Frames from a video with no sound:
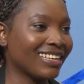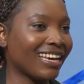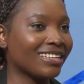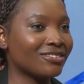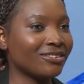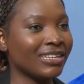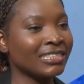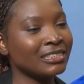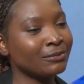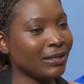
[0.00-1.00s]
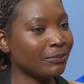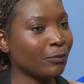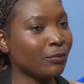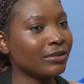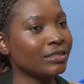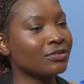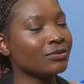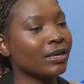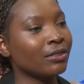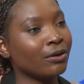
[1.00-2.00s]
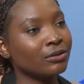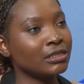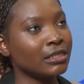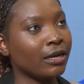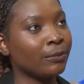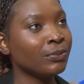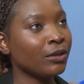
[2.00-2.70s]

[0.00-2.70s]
Yeah, so that made me worried. So I thought uh,